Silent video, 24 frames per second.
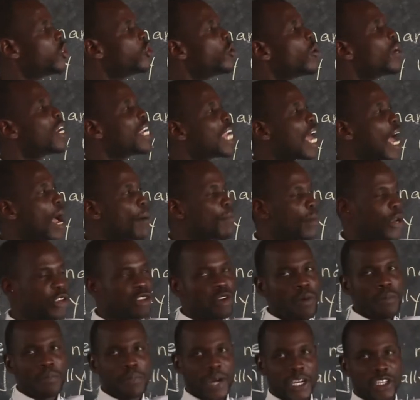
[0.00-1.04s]
your number,
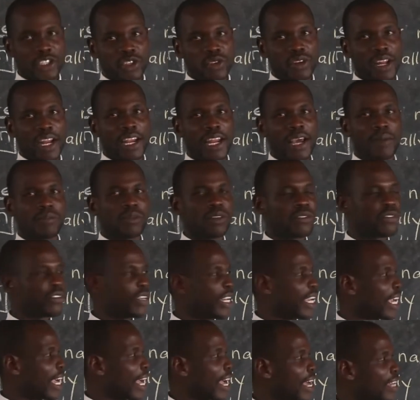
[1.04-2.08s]
your particular number of
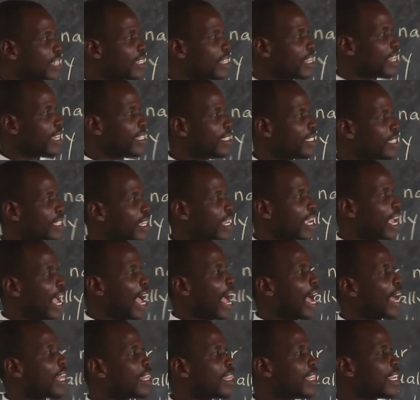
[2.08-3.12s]
the candidate,
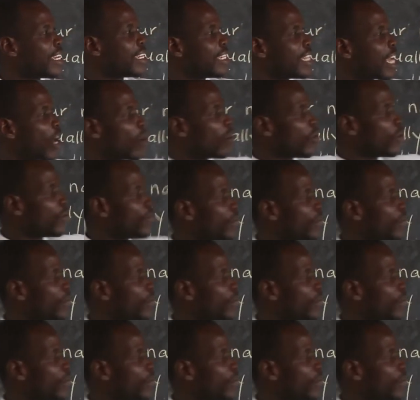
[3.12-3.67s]
and then there will